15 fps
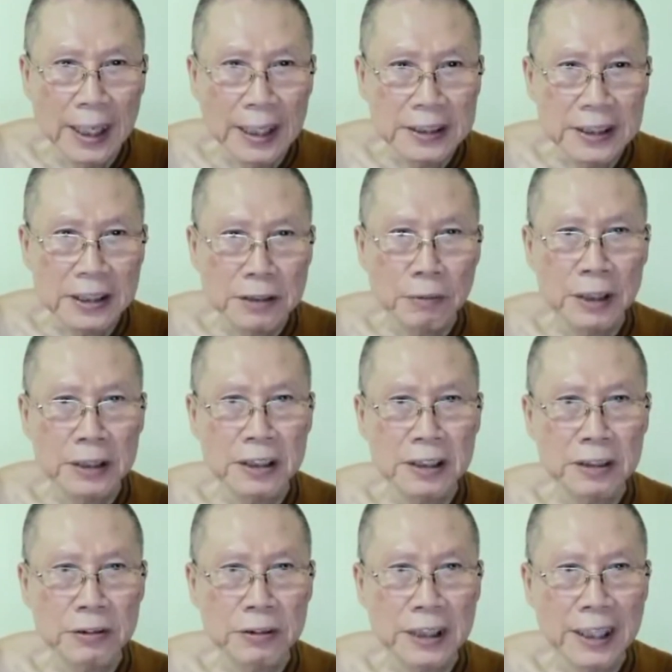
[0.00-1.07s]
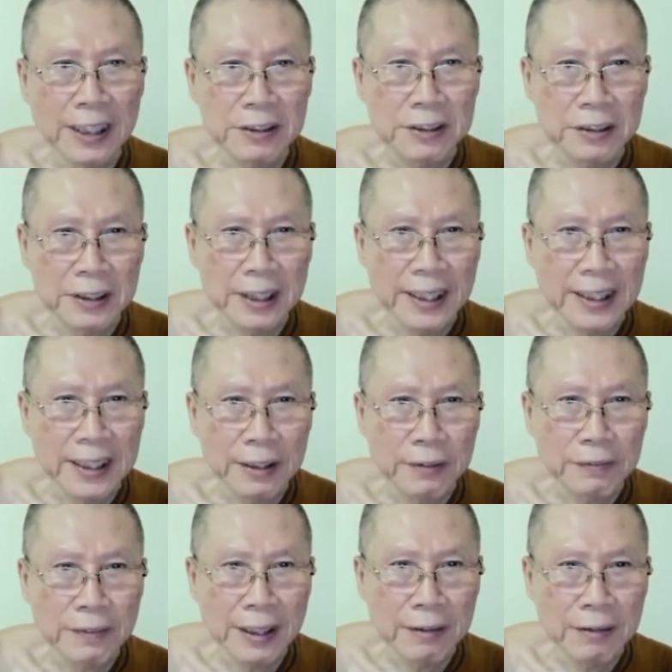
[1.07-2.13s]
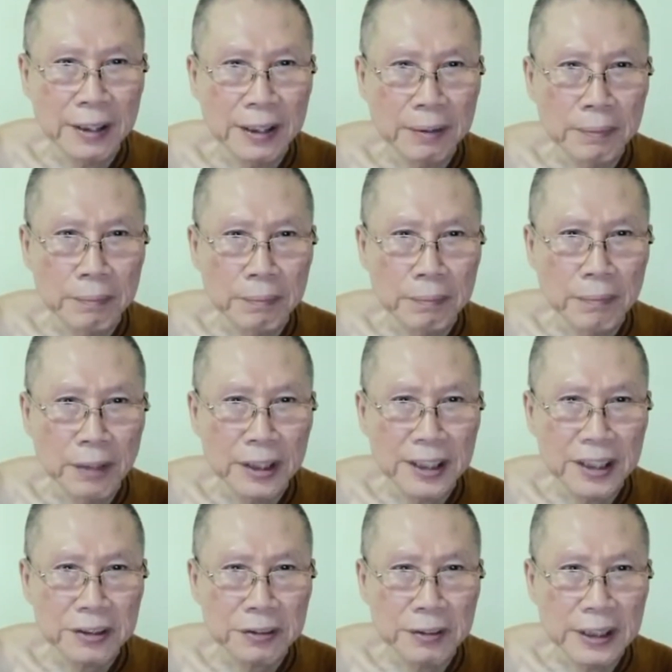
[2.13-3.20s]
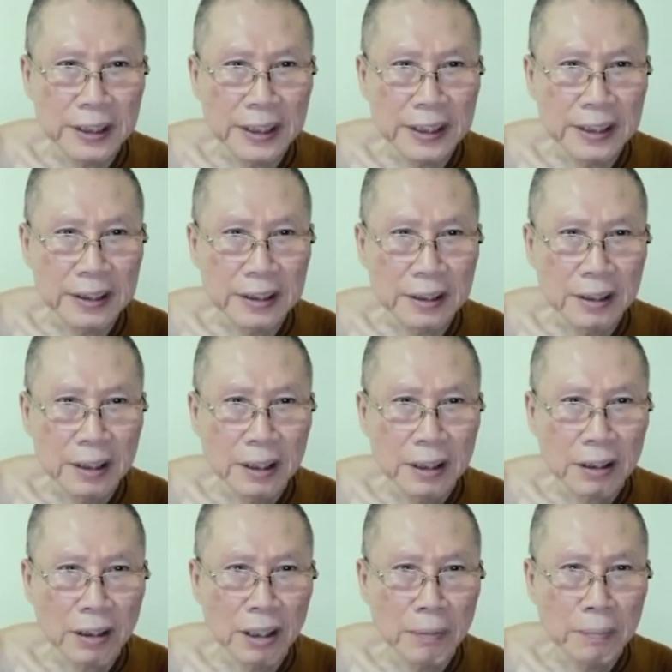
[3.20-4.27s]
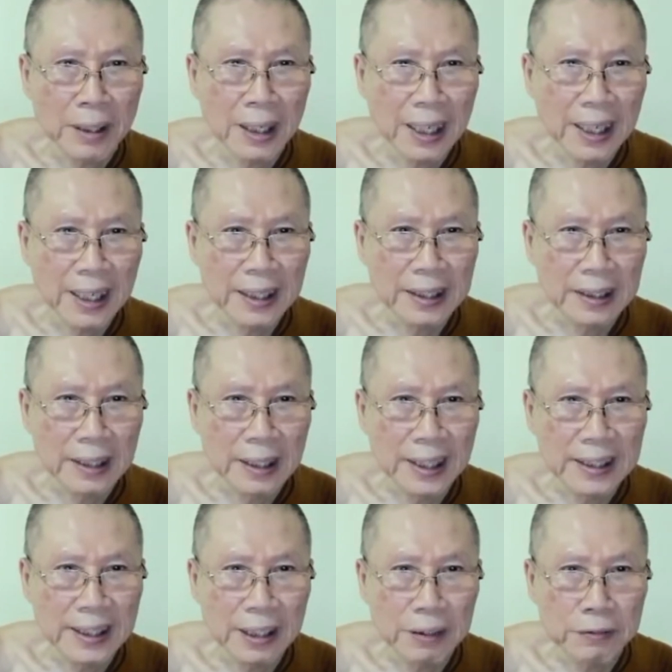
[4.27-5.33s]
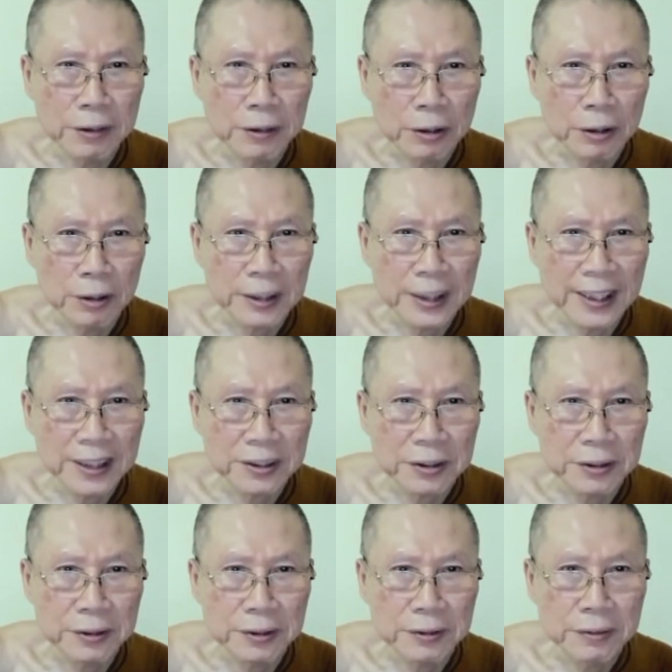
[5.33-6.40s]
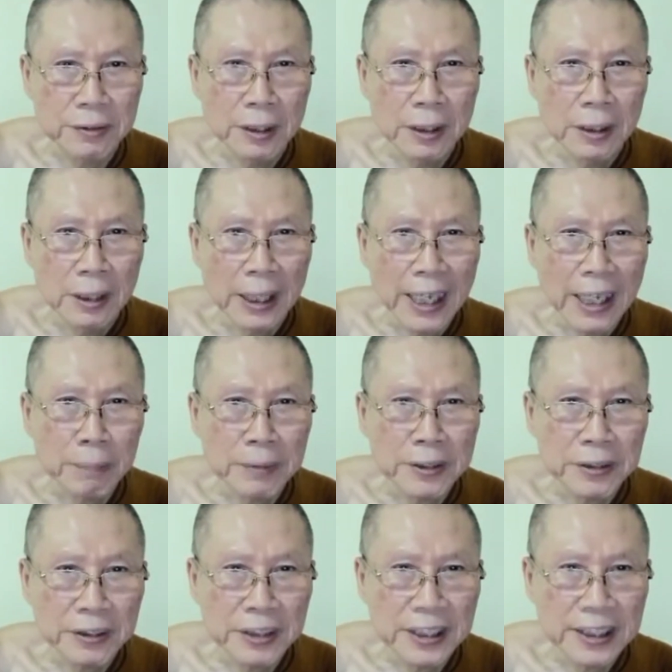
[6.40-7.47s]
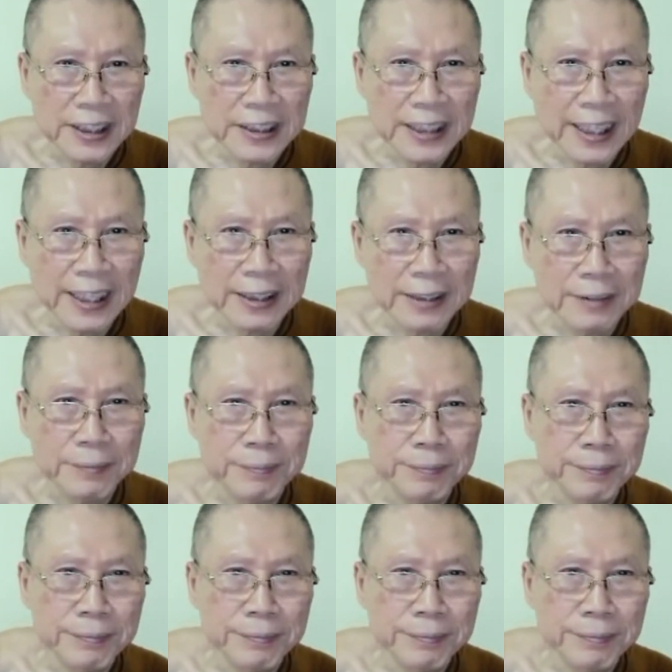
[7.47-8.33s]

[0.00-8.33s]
I just wanted to tell you that I found a monastery in Got Phangan and I will go there soon. Happy to hear that.